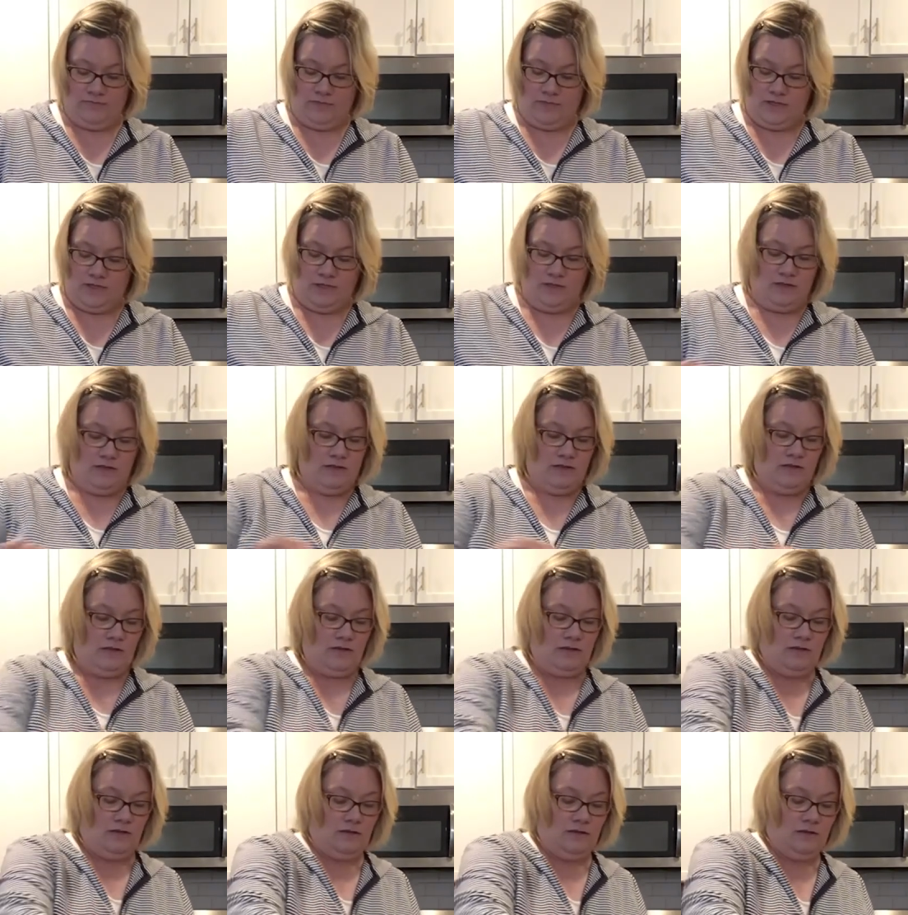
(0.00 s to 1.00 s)

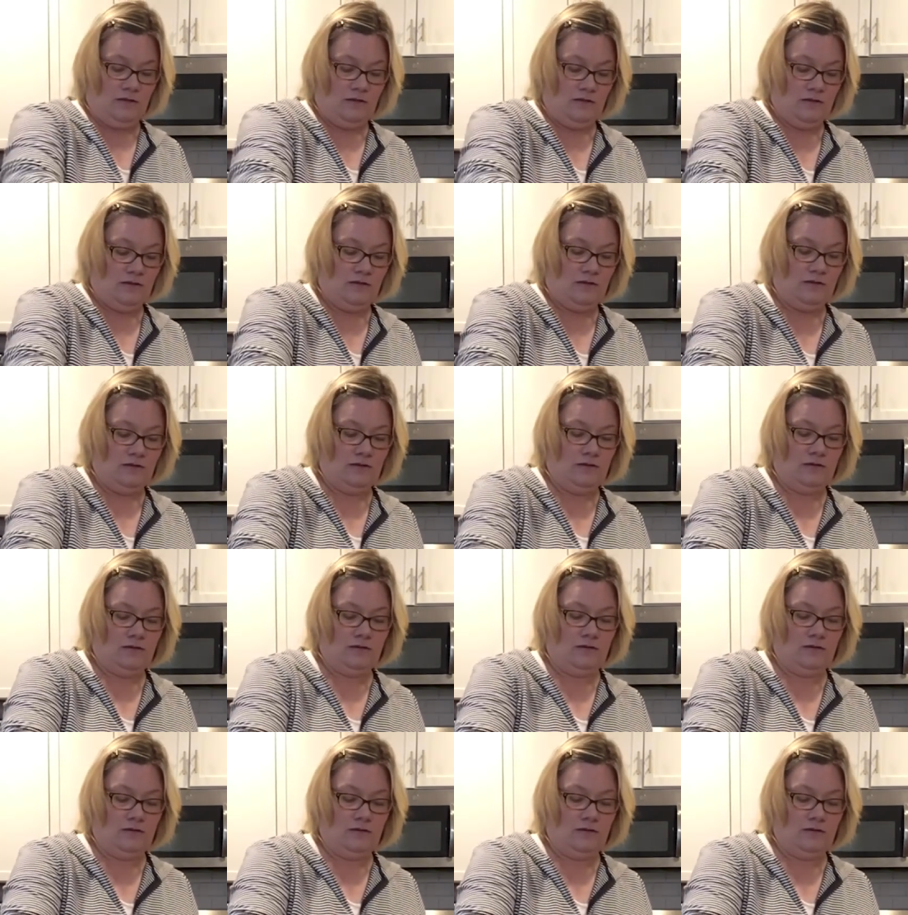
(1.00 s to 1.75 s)
No one is speaking in this clip.